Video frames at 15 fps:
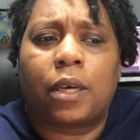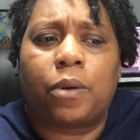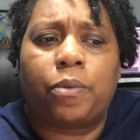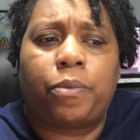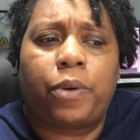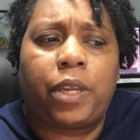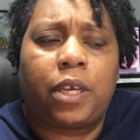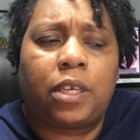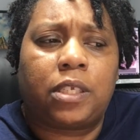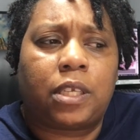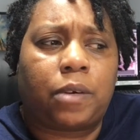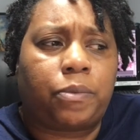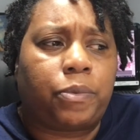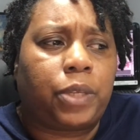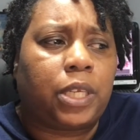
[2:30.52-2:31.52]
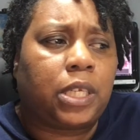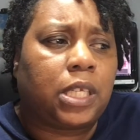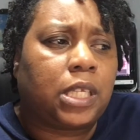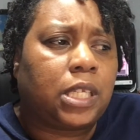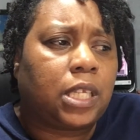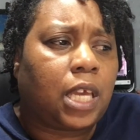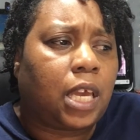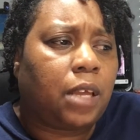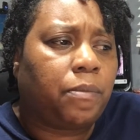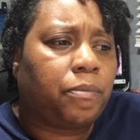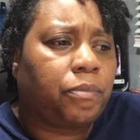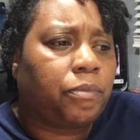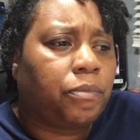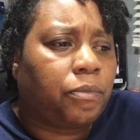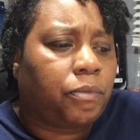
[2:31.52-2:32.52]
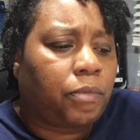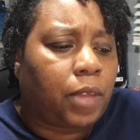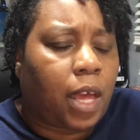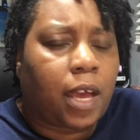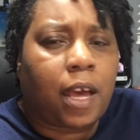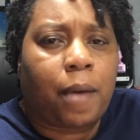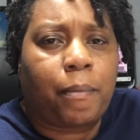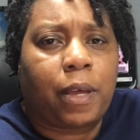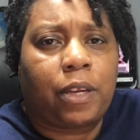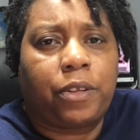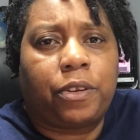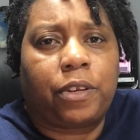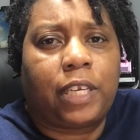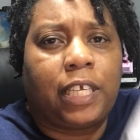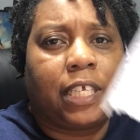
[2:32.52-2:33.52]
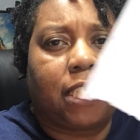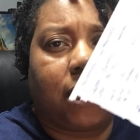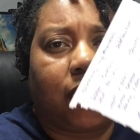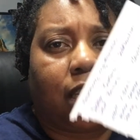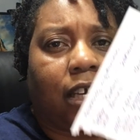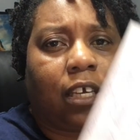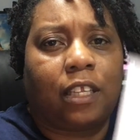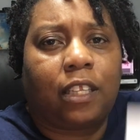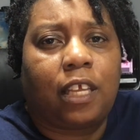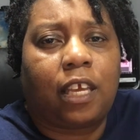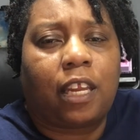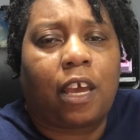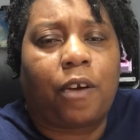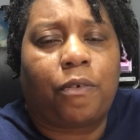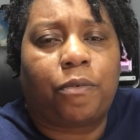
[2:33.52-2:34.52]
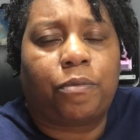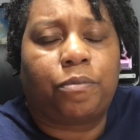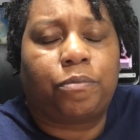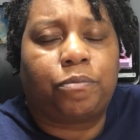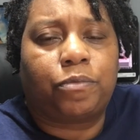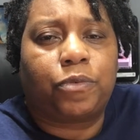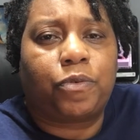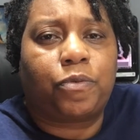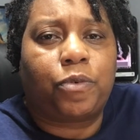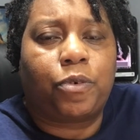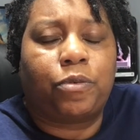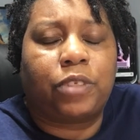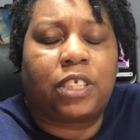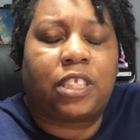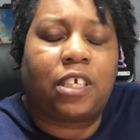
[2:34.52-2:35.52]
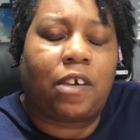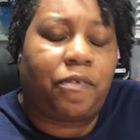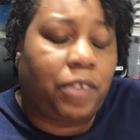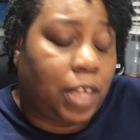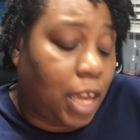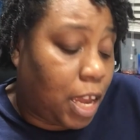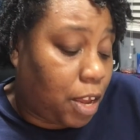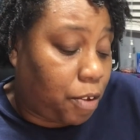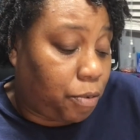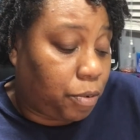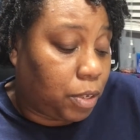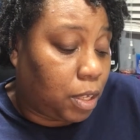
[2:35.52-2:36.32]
What else I wanted to say? I got my little list here that I wrote stuff down.